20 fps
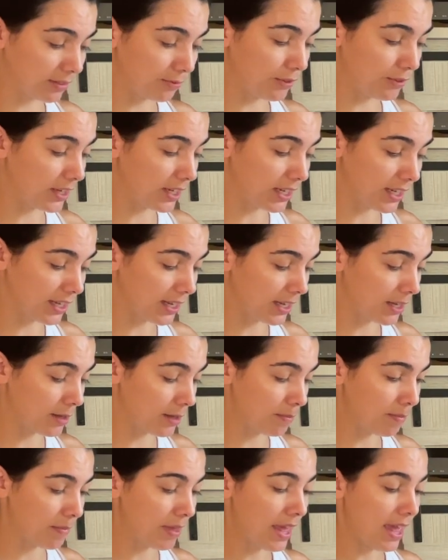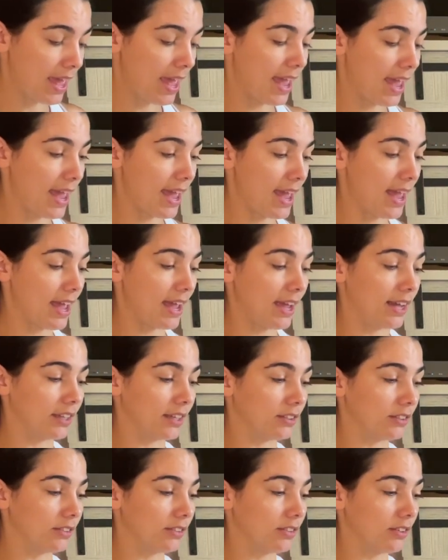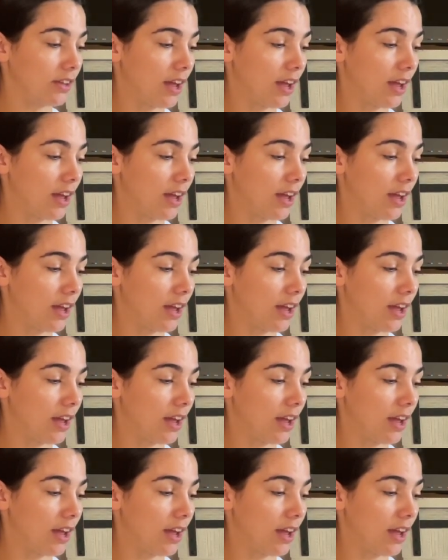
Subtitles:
feeding him, and